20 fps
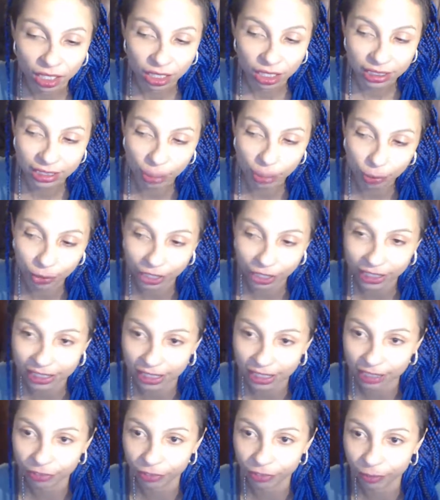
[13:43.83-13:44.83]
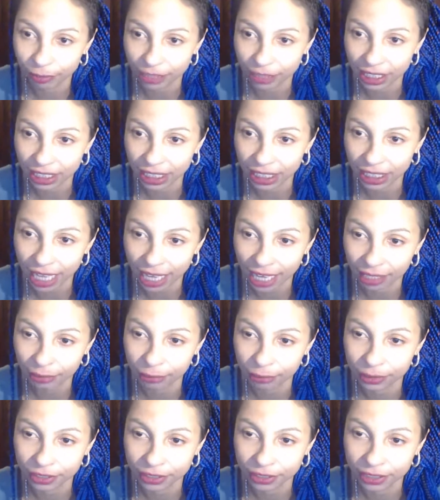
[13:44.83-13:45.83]
separates us from the
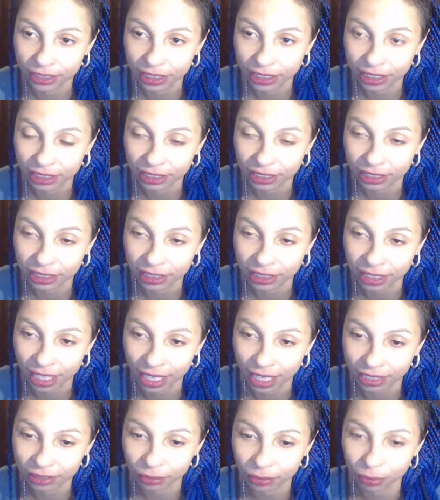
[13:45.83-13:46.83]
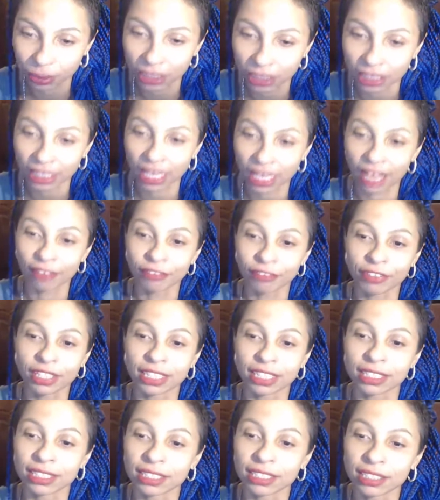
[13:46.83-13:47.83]
animals, is that we have
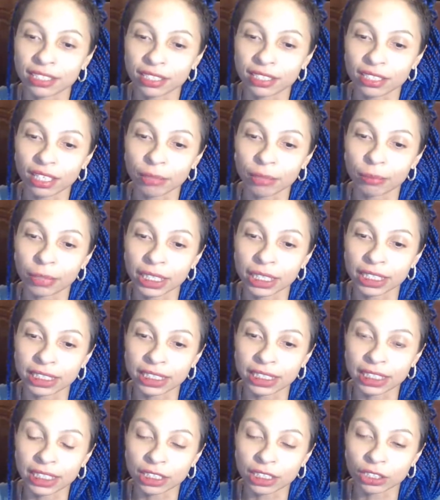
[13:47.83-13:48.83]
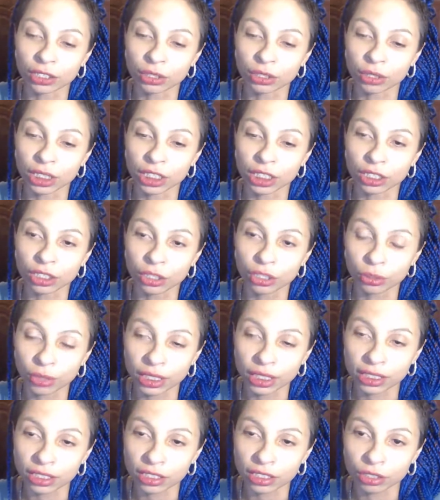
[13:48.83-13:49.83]
this ability to
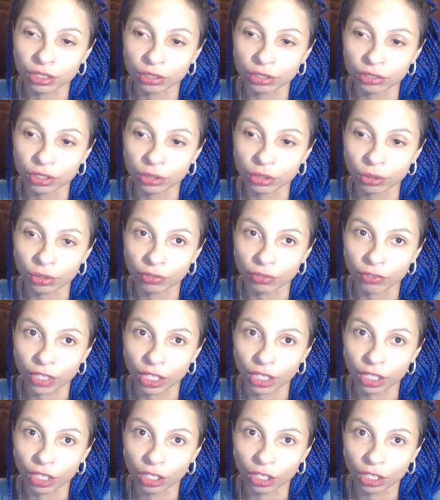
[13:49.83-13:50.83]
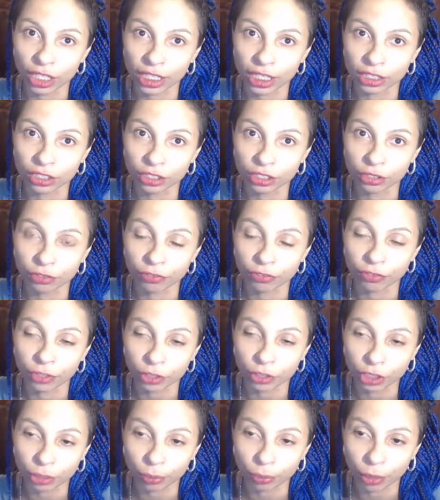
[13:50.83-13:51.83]
intuit, to sort of look into
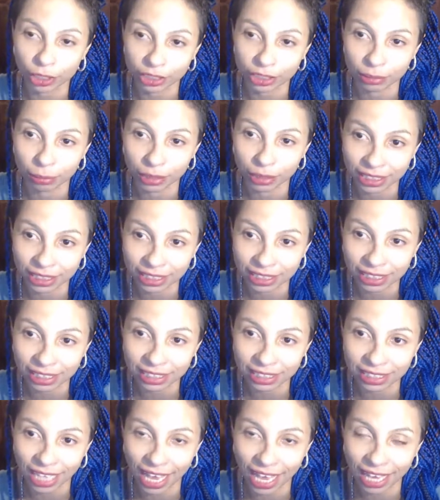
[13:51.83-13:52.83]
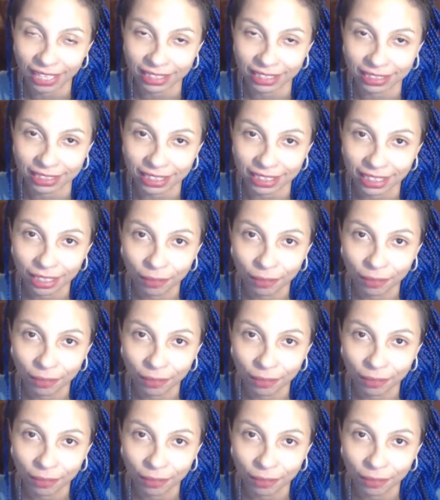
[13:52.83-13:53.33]
future possibilities and